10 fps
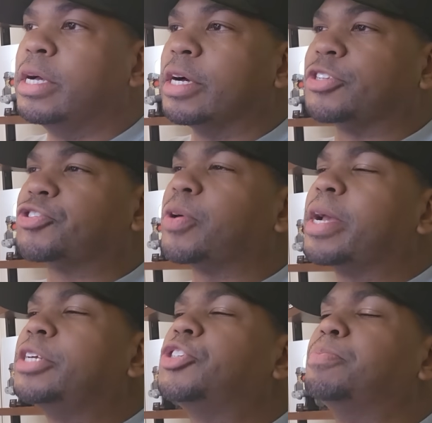A
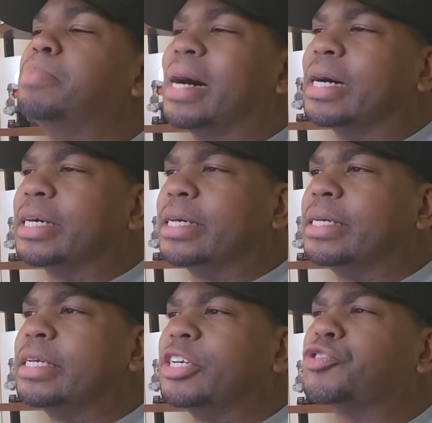strange bug
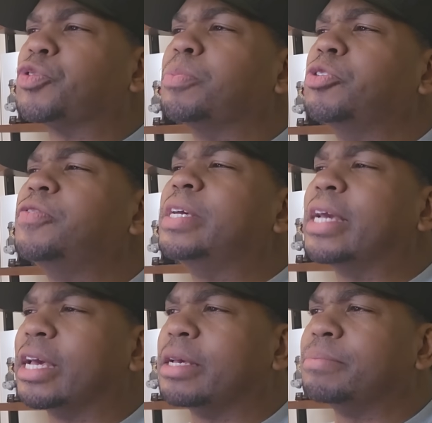is removing
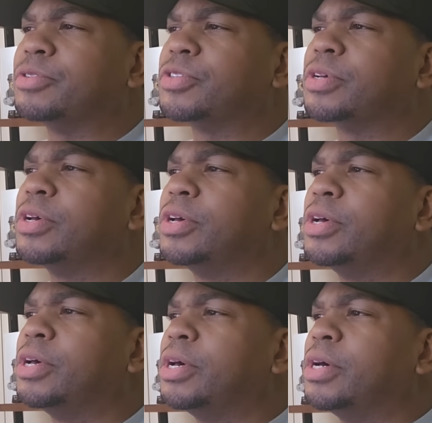games
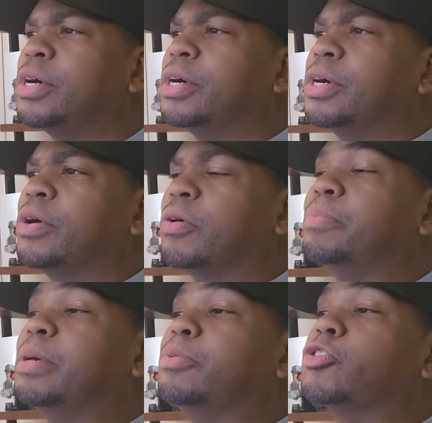on
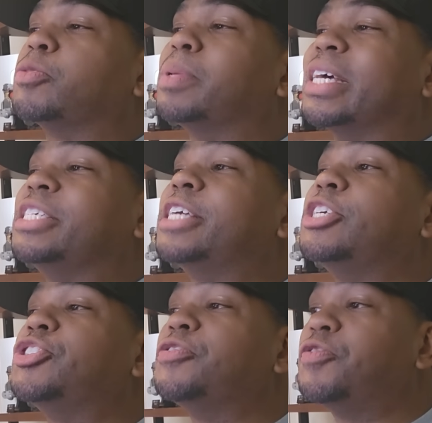people's
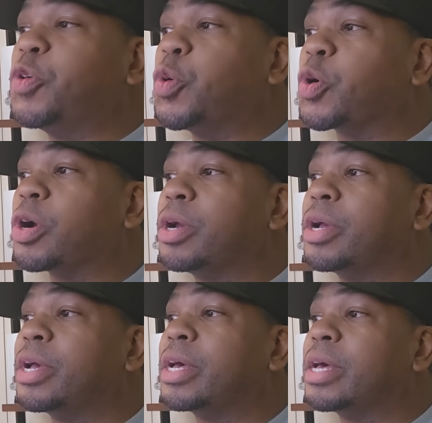PlayStation 4,
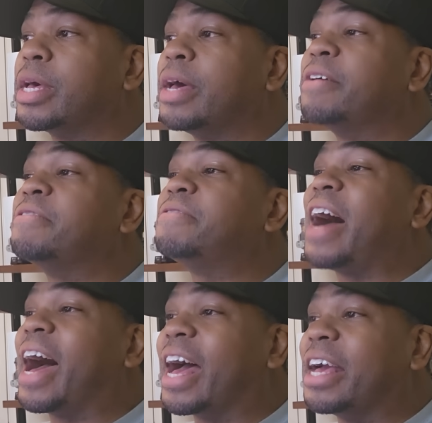
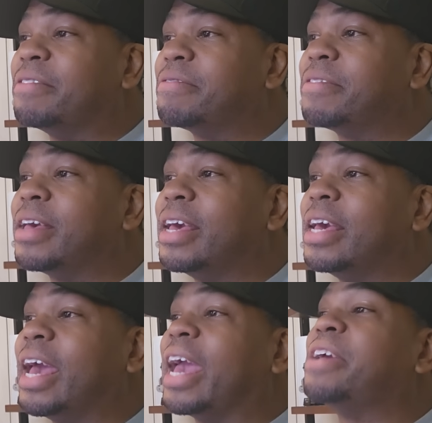5,
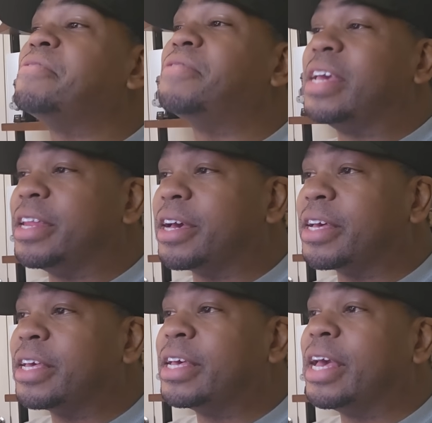and
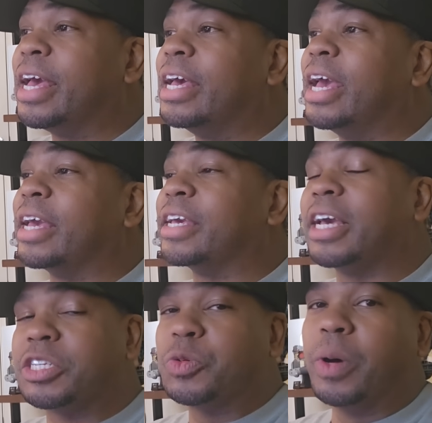Vita. And
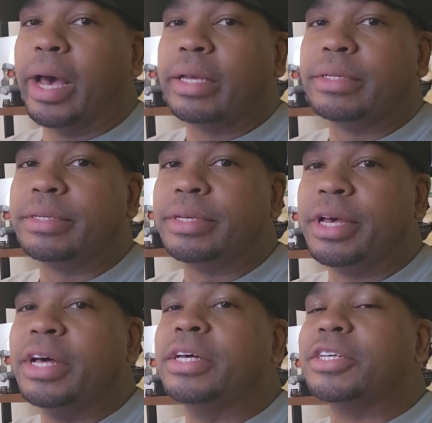guess what?
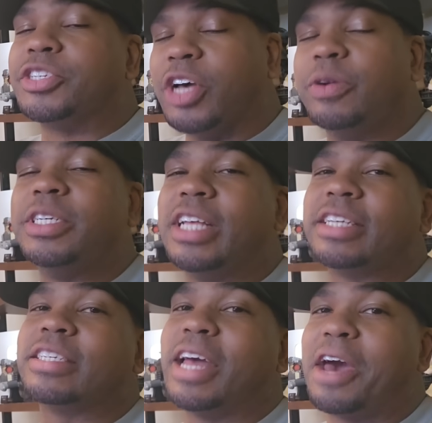Sony
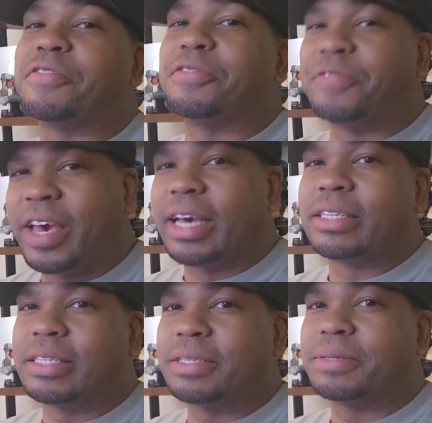doesn't have a
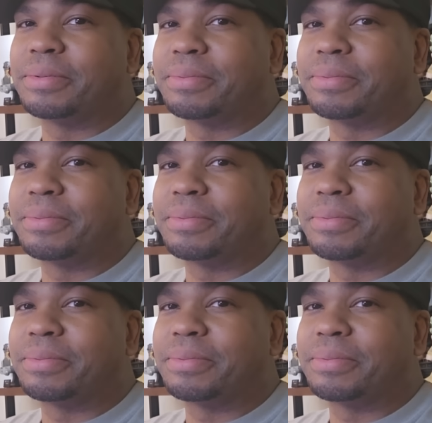fix.